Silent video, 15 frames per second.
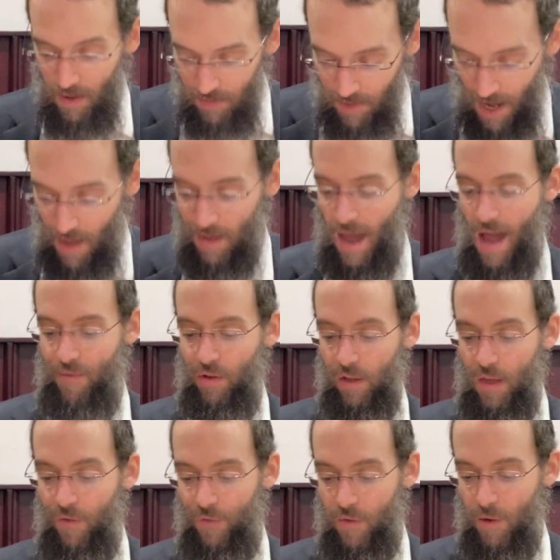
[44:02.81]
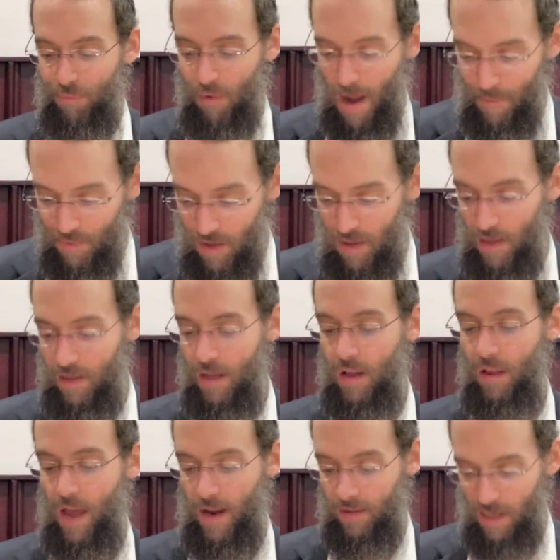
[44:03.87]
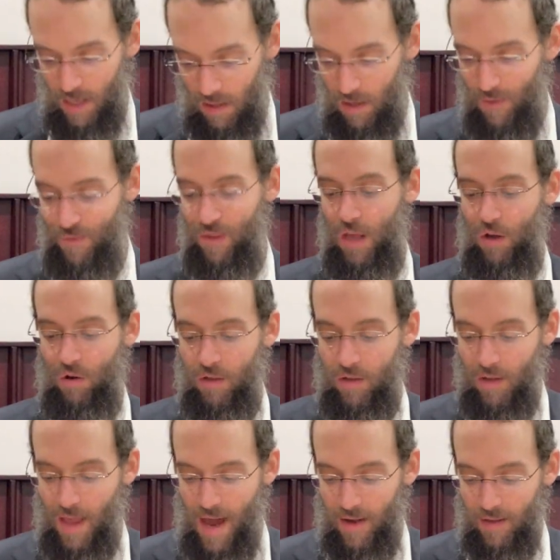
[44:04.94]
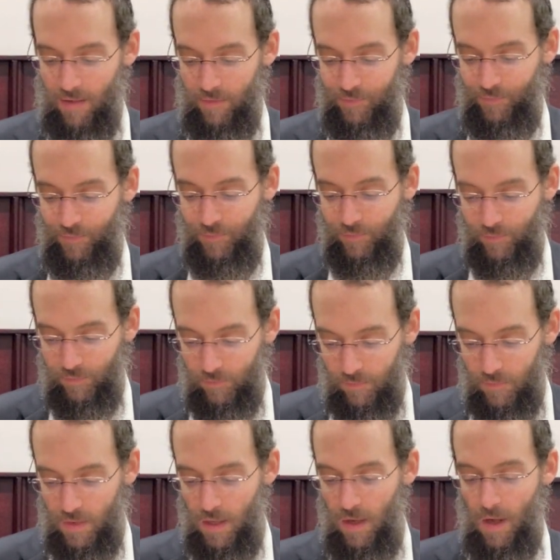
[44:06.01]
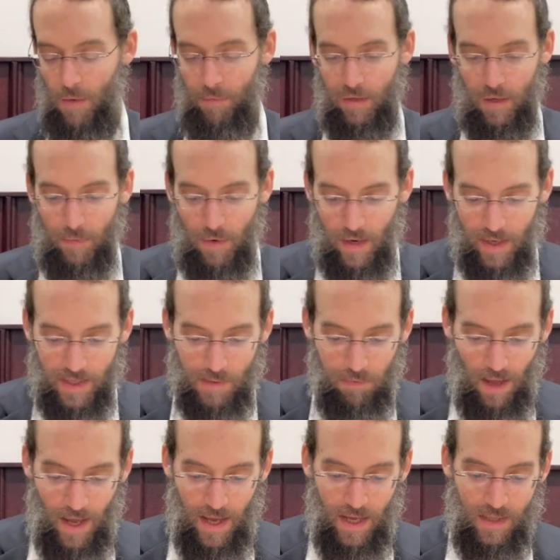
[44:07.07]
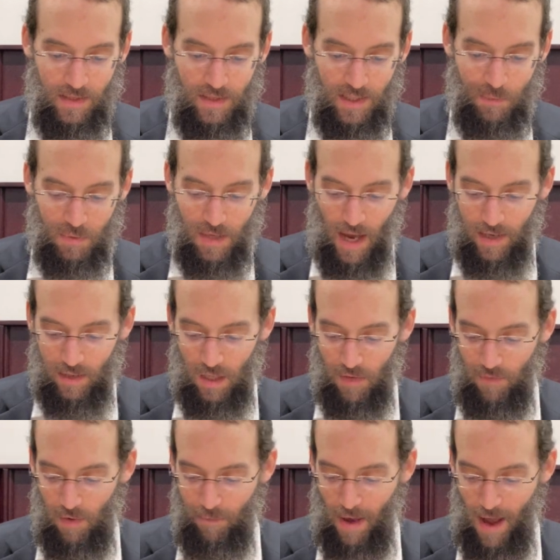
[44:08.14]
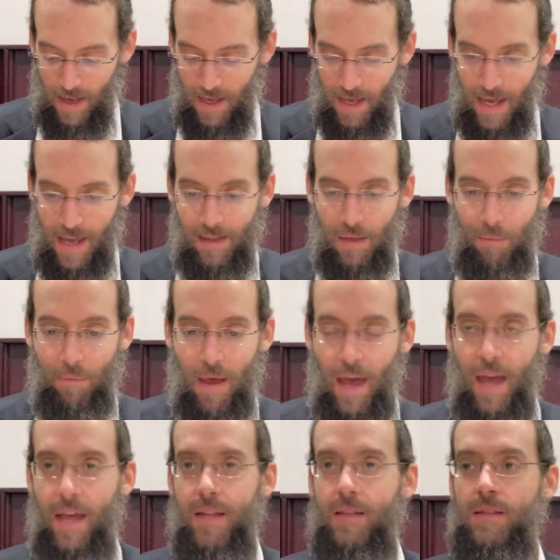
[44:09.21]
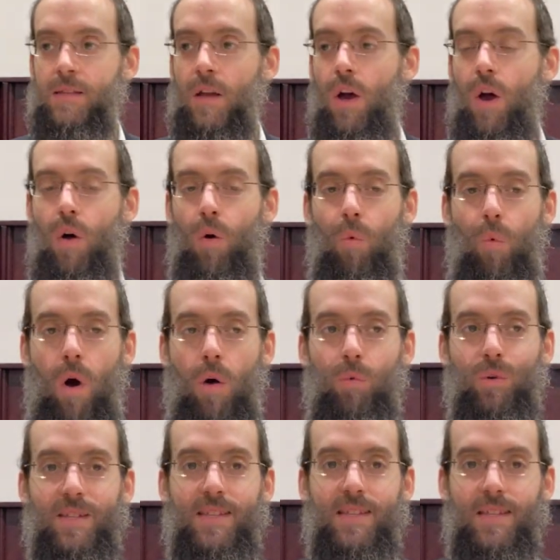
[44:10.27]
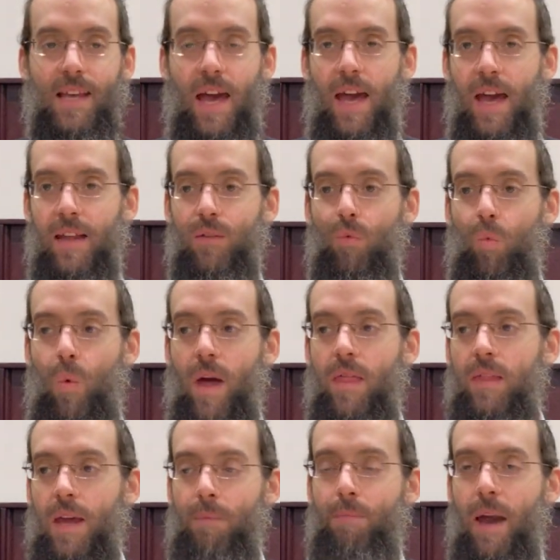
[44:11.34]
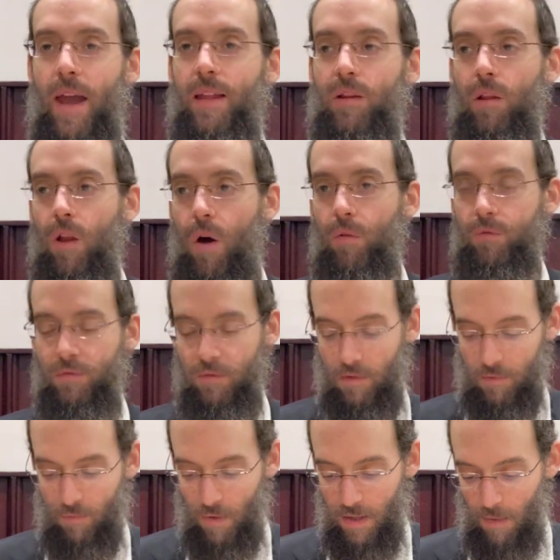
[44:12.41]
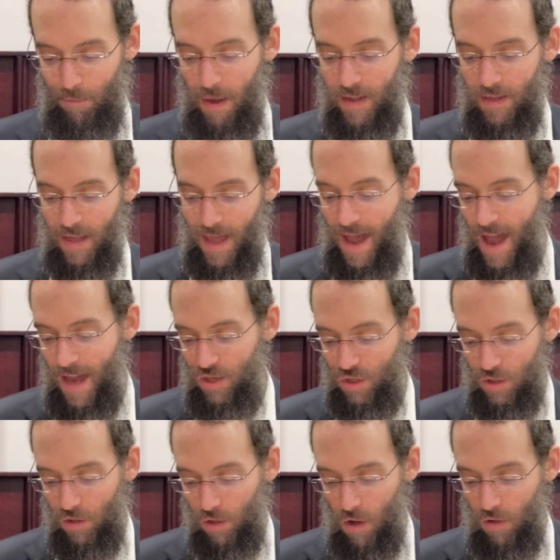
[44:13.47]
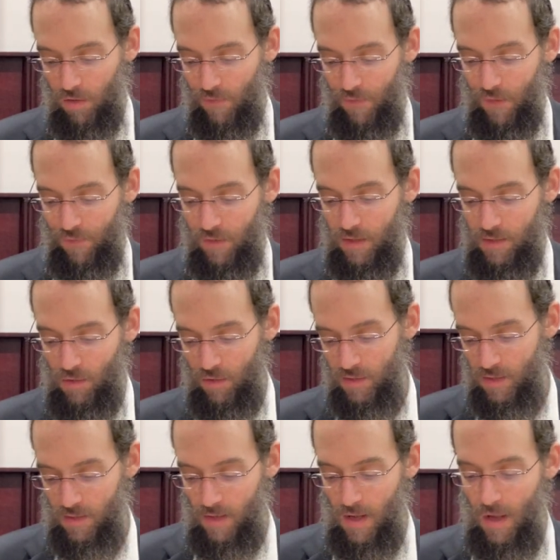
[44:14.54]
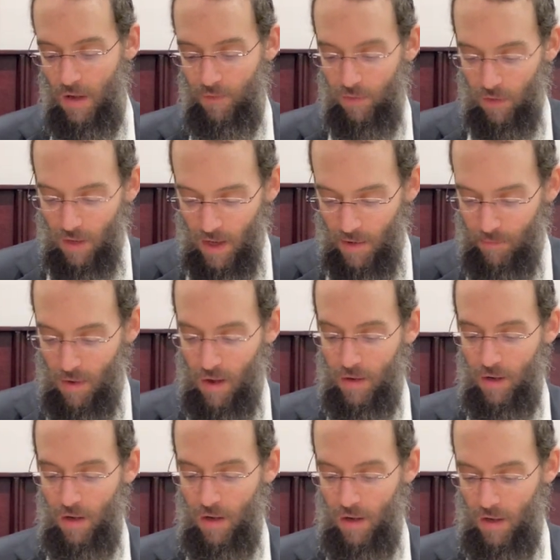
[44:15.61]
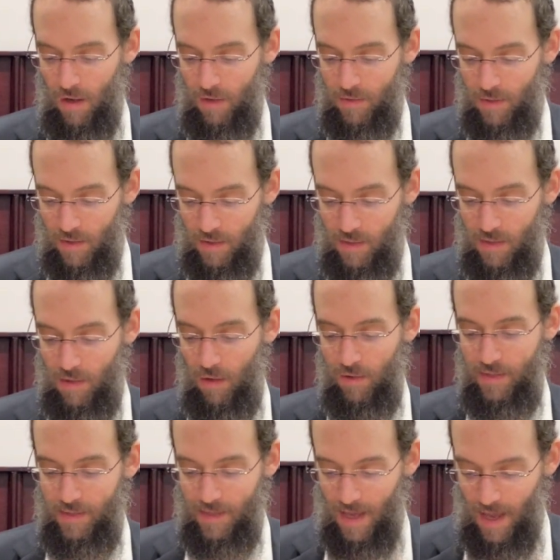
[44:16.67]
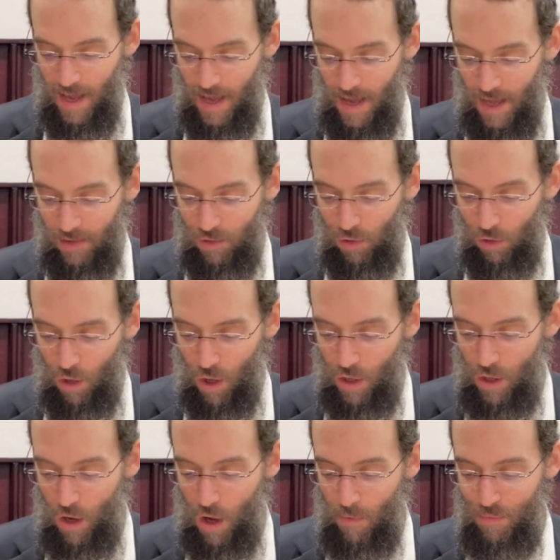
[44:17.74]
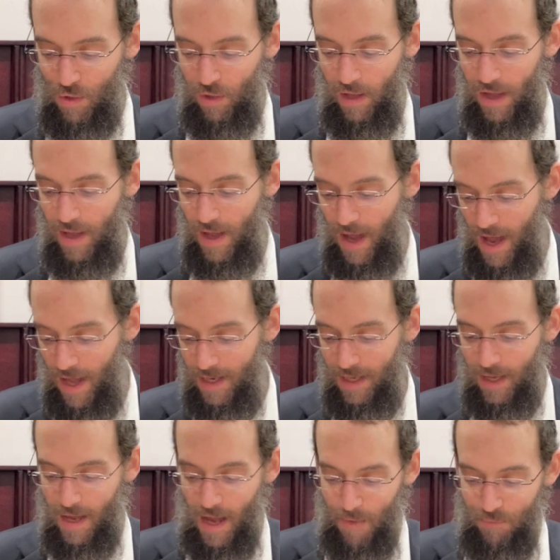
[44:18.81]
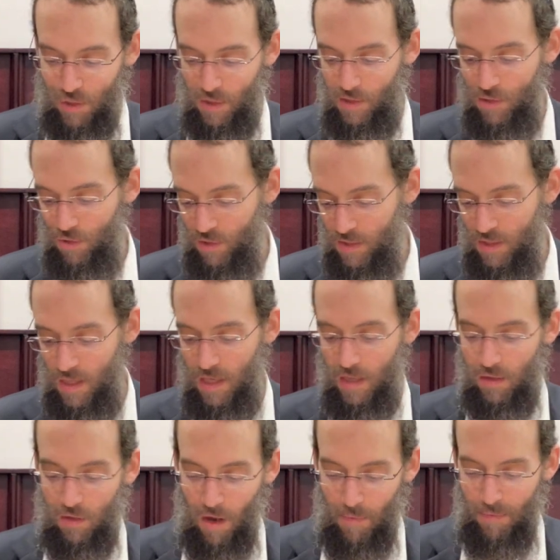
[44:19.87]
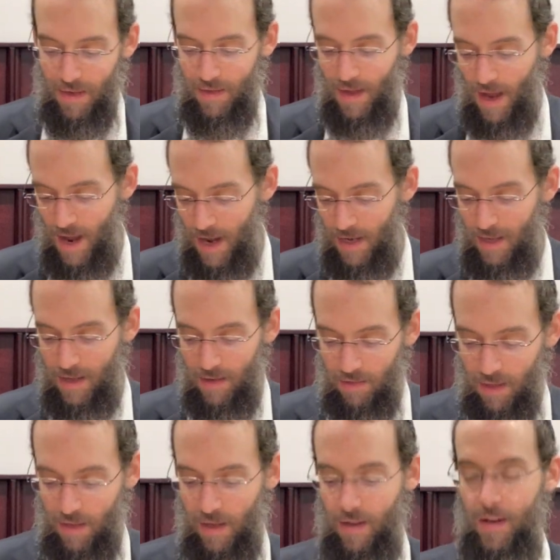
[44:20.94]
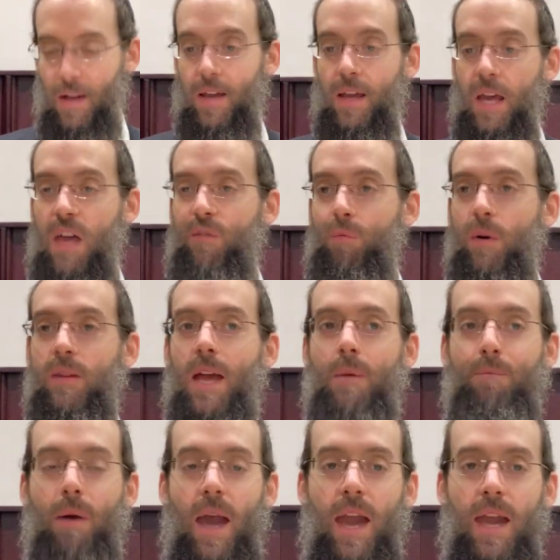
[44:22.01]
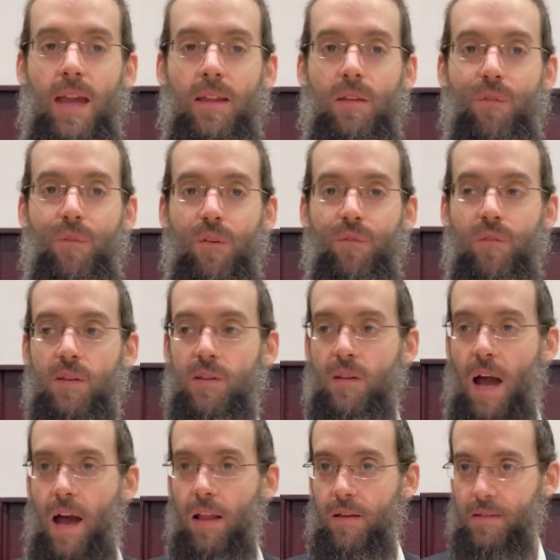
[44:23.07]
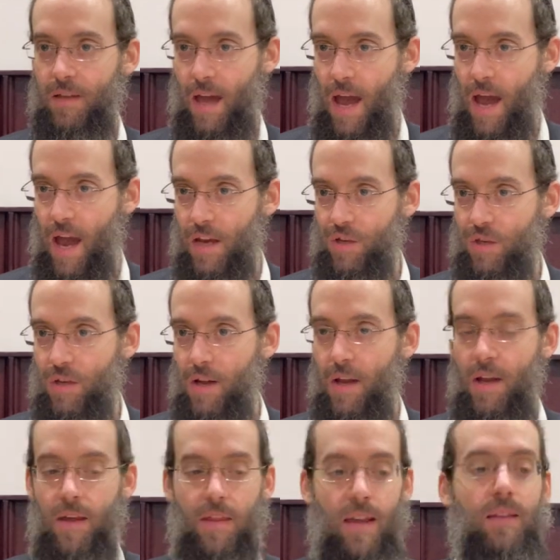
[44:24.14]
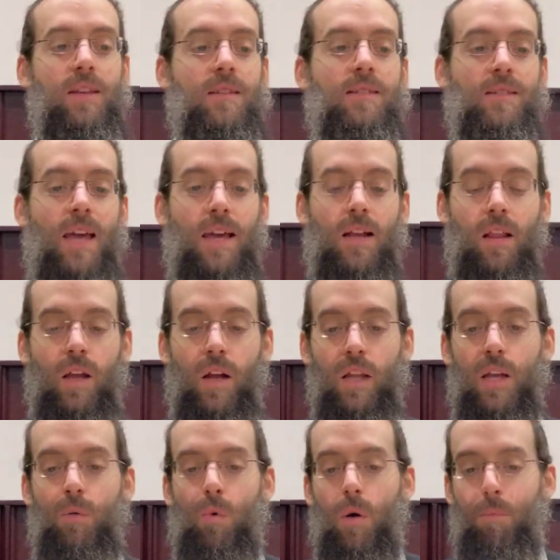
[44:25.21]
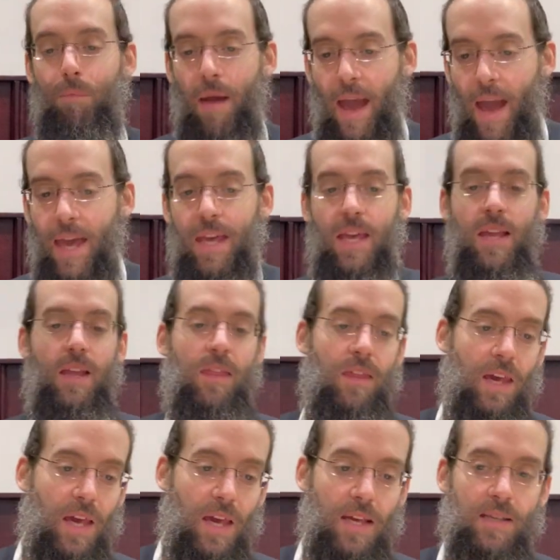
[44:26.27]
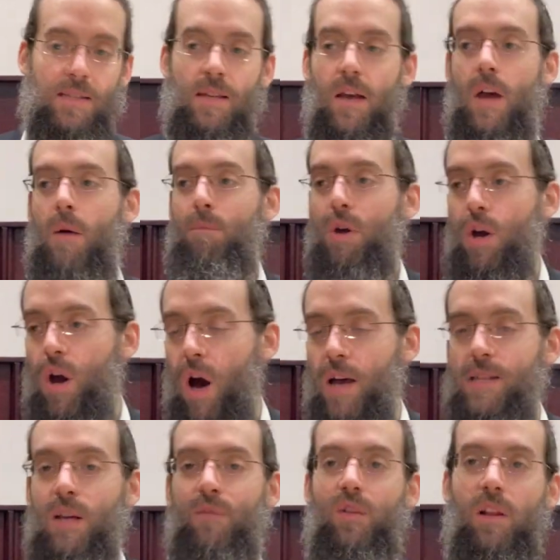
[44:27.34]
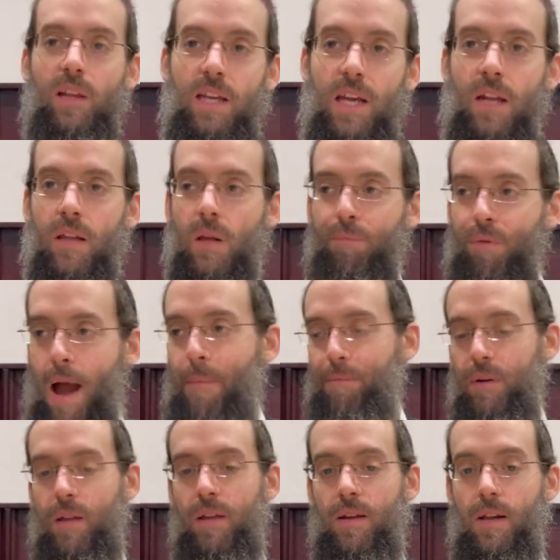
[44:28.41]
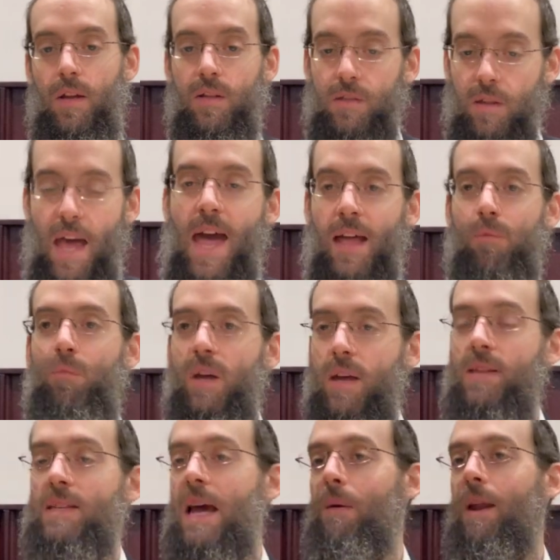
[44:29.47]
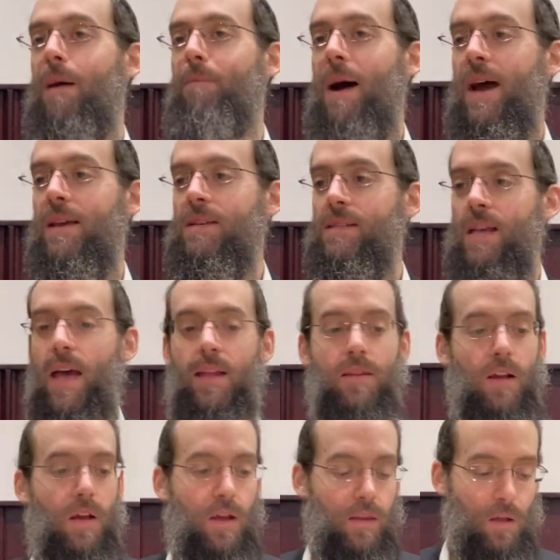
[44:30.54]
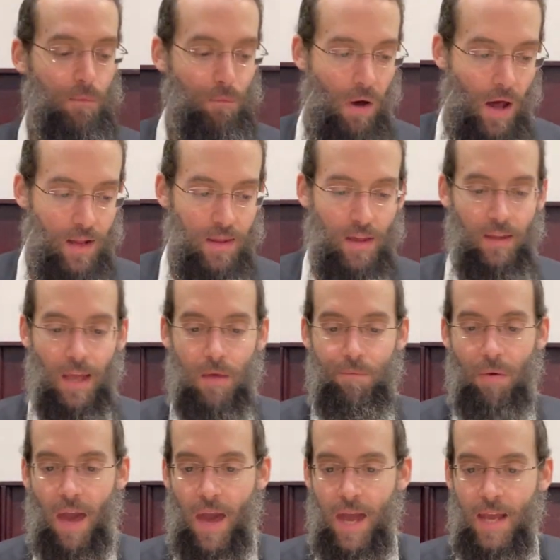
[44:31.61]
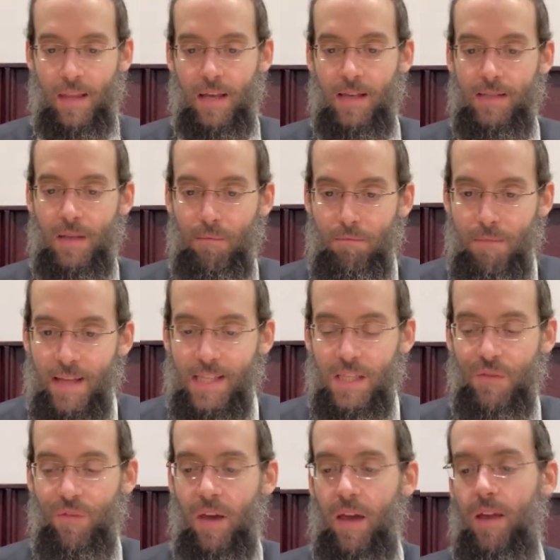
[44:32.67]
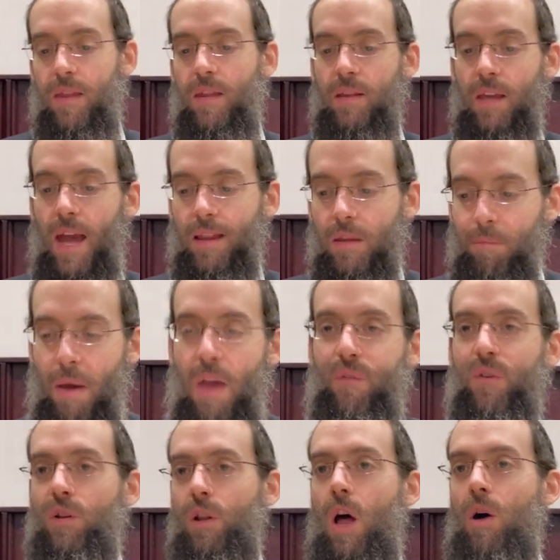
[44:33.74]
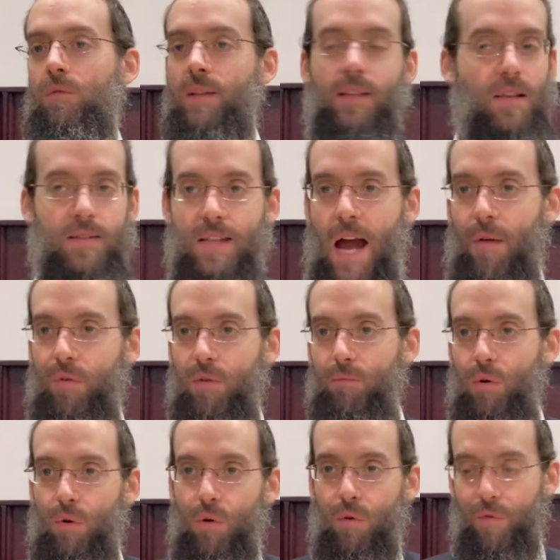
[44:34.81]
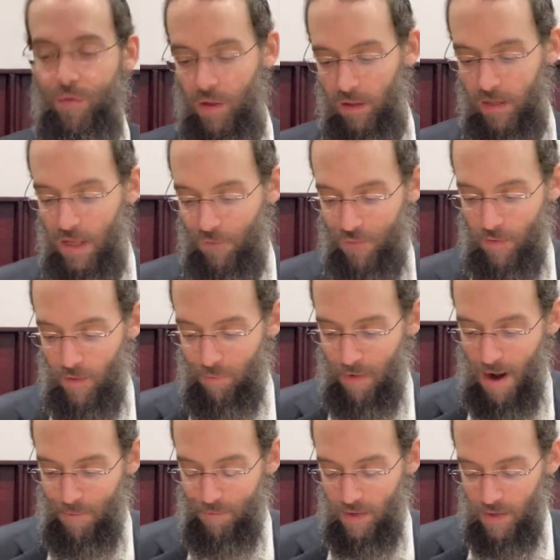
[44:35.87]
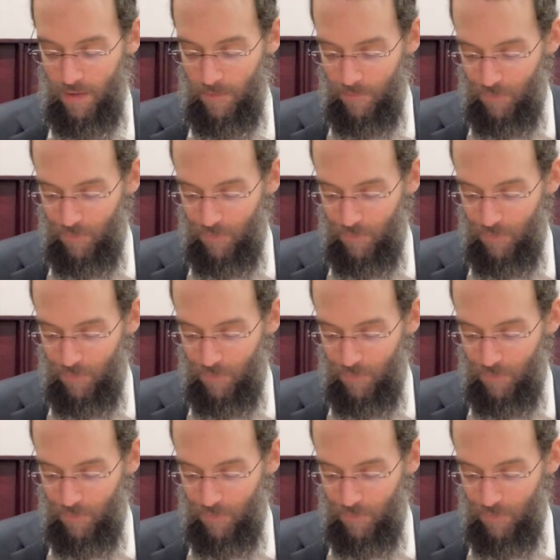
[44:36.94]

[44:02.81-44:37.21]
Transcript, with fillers: now they have a lien from the property that they're collecting, and therefore they could collect. But the Gemara explains this psak din of Abaye, it depends what was said when they paid the loan, when they paid the cash, the loan, the 50 zuz. So this is only said, hani zuzi dami if when they paid the $50 cash, they didn't say clearly we're paying this because of the lien on the property. So then we could say what Abaya said. The money that they paid is the mitzvah that they had to pay for the loan. It does not remove the lien from the property.